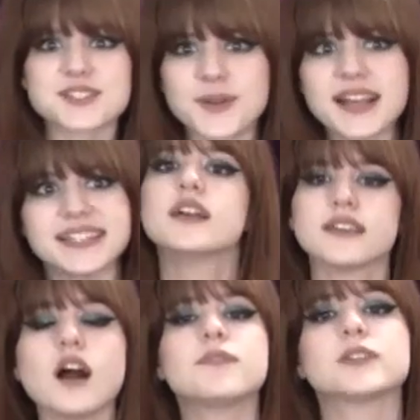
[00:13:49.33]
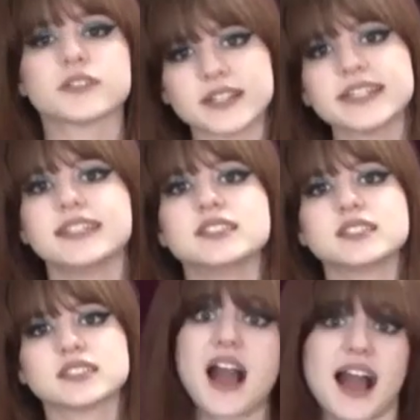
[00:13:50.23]
this right? Y'all
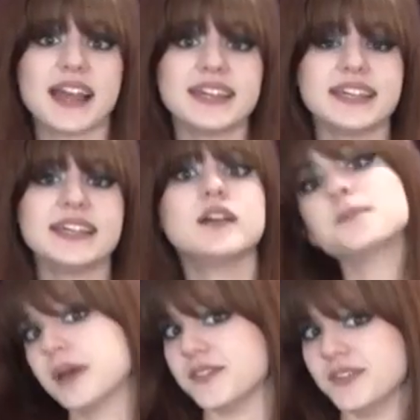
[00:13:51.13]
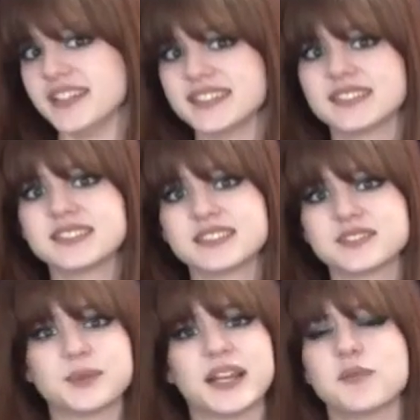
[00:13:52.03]
Floridians, i.e.
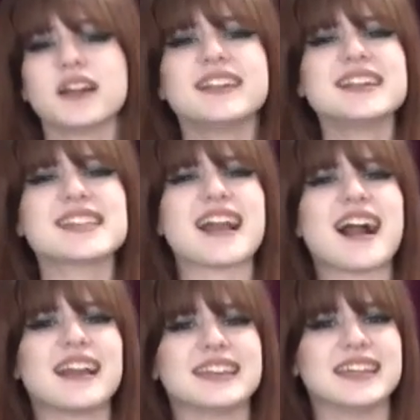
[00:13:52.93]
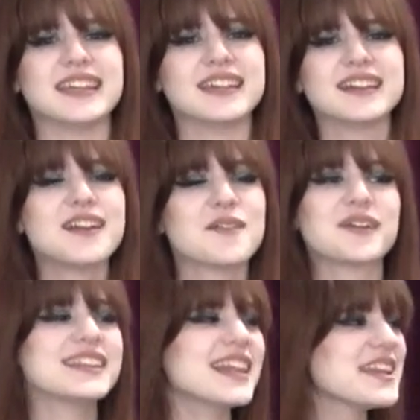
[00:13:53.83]
Bigfoot. Wait, why did I say i.e.?
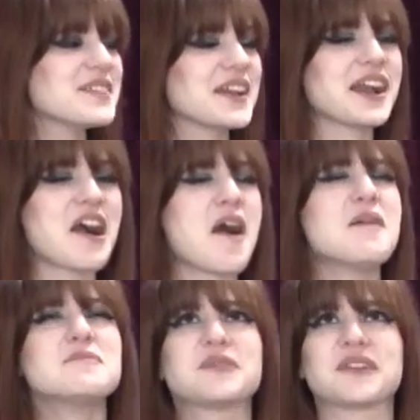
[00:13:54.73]
Where did that even come